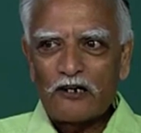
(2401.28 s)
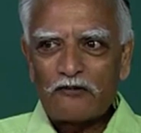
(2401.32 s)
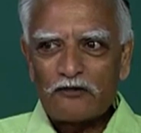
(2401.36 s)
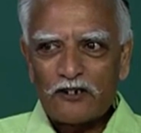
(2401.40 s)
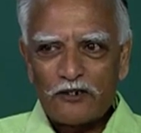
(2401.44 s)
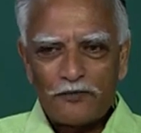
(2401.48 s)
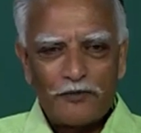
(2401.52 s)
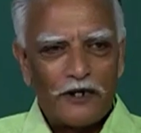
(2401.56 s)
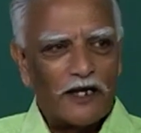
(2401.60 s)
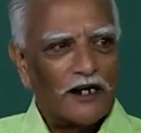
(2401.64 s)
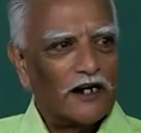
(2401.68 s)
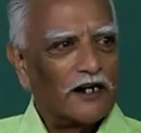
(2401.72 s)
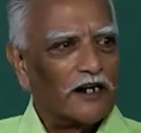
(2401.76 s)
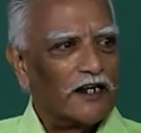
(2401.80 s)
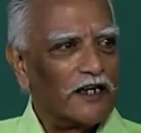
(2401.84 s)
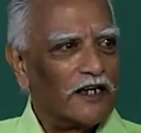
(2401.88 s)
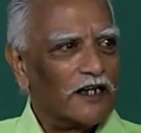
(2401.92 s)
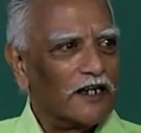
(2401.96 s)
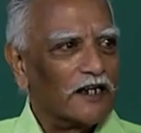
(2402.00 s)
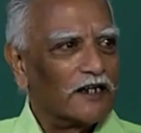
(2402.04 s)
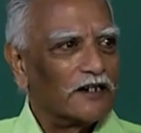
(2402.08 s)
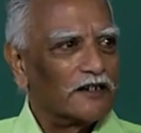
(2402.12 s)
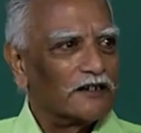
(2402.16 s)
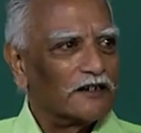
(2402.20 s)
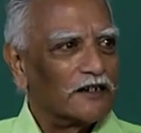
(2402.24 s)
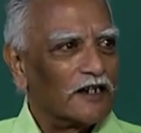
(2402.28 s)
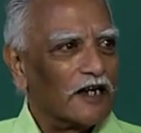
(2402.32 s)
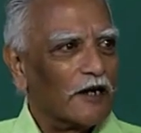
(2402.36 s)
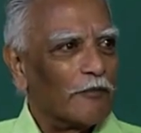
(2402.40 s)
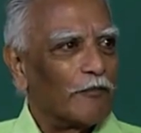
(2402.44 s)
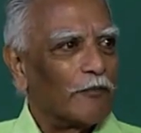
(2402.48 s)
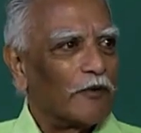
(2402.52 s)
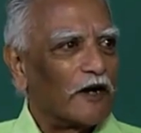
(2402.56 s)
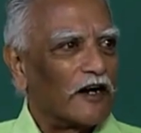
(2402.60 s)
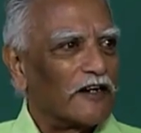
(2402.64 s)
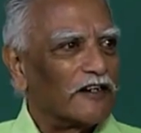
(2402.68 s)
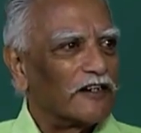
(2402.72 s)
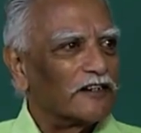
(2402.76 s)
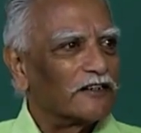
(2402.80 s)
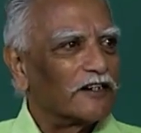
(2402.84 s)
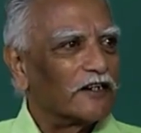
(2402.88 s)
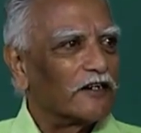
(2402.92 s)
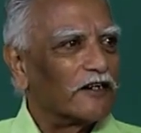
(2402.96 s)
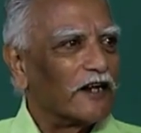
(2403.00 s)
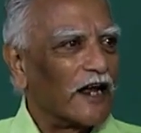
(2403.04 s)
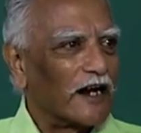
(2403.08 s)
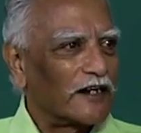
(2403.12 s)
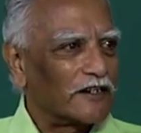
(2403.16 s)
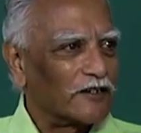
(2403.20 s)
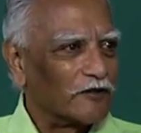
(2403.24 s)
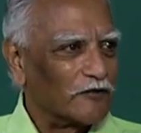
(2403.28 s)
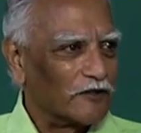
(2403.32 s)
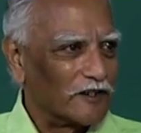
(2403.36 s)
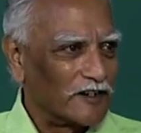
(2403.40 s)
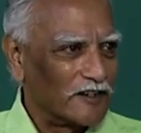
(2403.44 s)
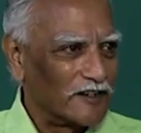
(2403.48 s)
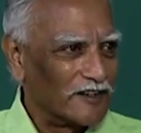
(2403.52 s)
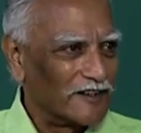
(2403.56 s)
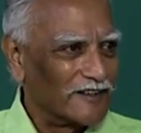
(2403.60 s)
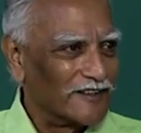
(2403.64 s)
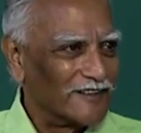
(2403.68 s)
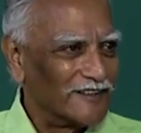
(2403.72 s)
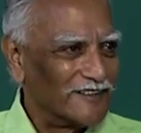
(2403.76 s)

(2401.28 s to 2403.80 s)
it is merely a predatory activity.